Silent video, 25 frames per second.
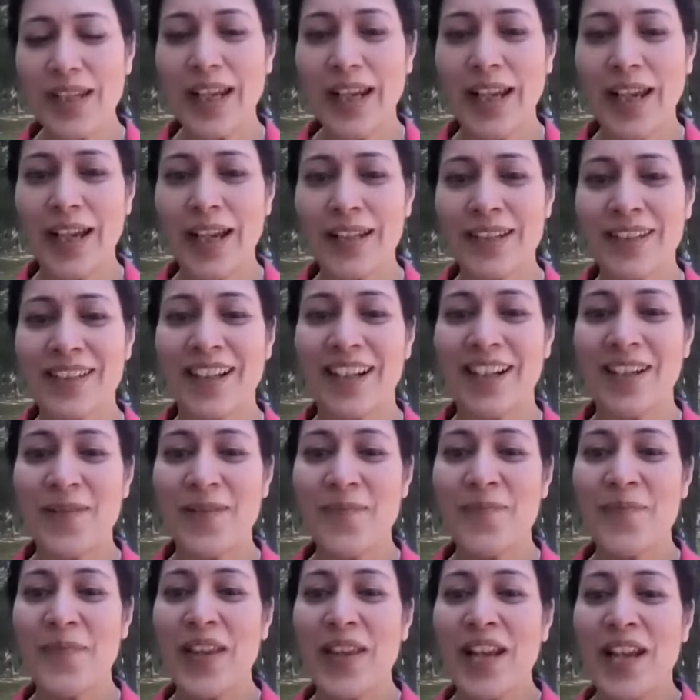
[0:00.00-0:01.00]
and
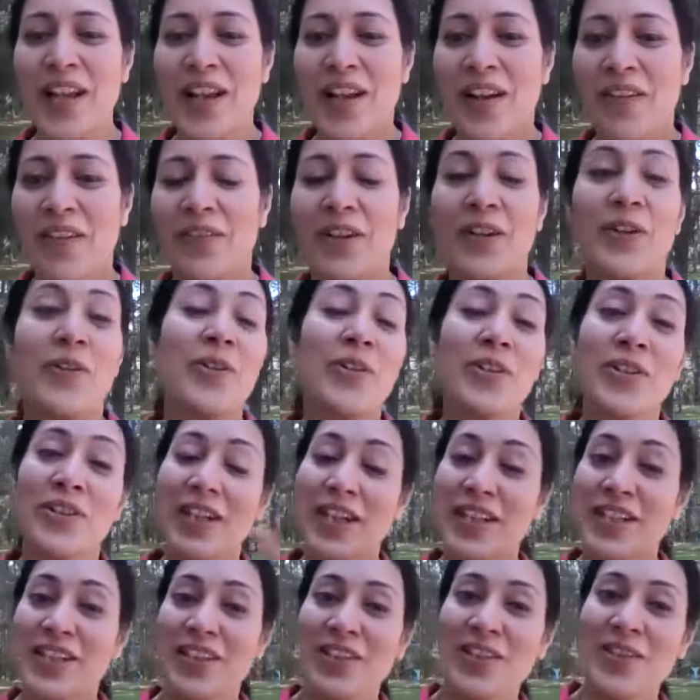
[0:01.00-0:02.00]
we're going to
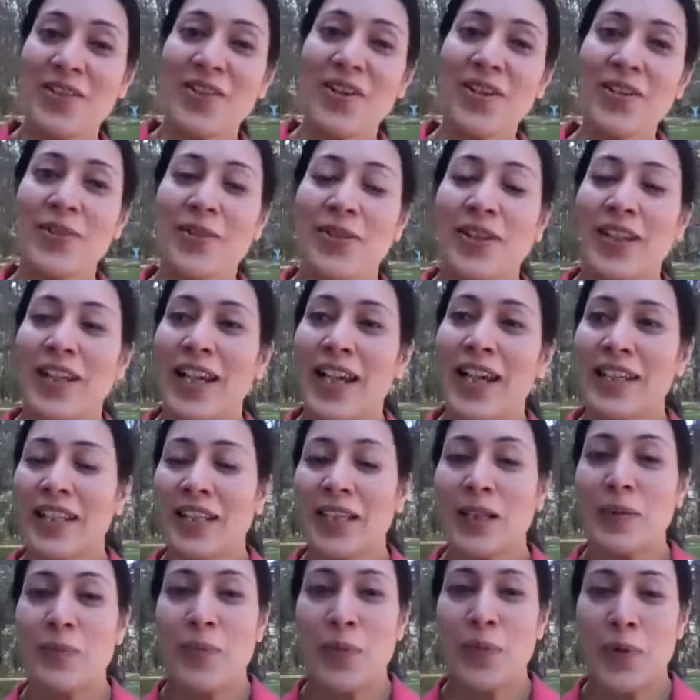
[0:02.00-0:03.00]
continue on looking at
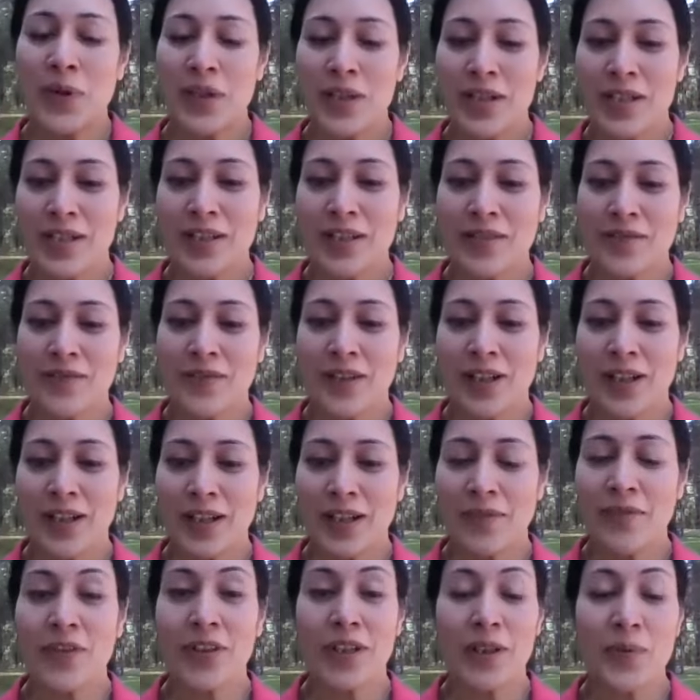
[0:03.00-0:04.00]
the components of
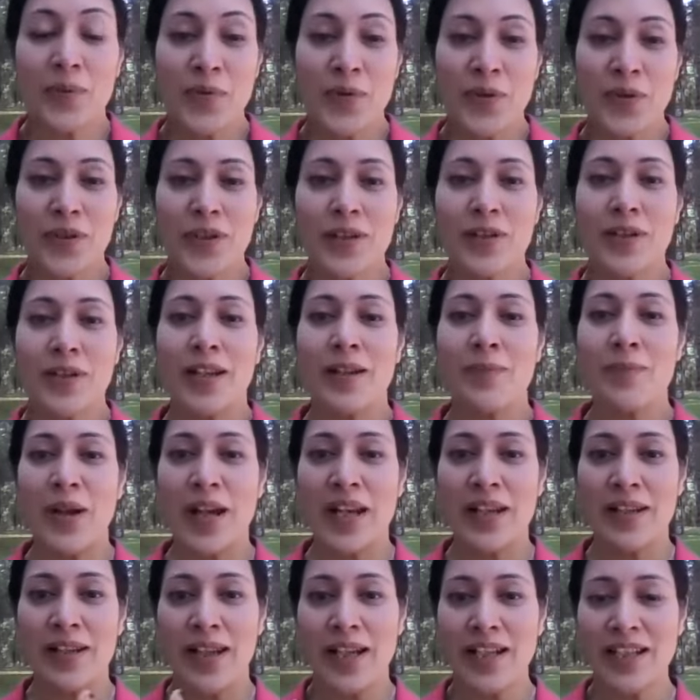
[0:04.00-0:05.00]
a computer in
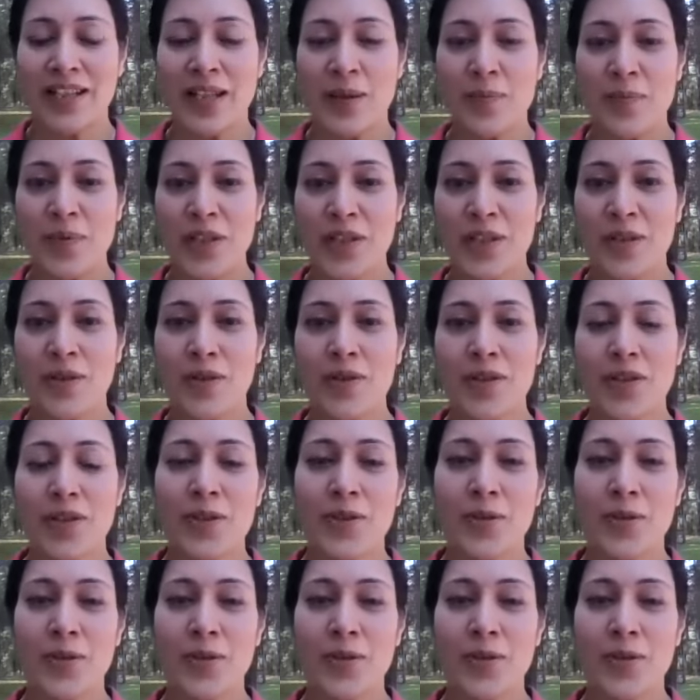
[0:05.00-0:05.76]
my next episode.